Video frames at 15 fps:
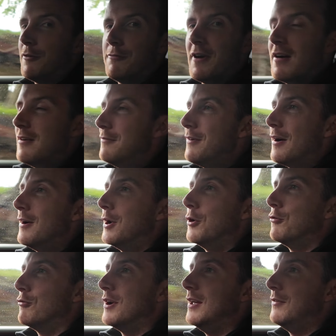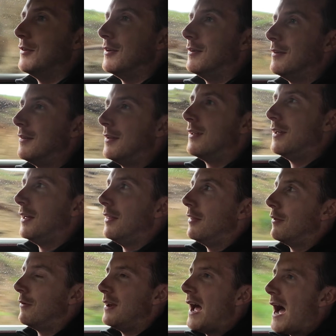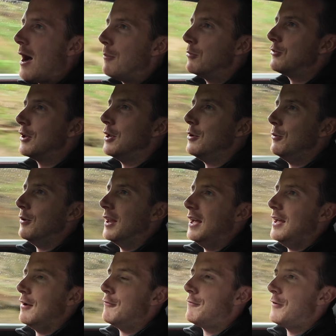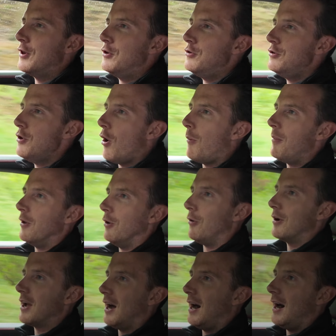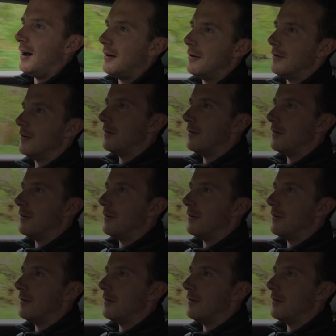for very, very good reason. They're an absolutely phenomenal car.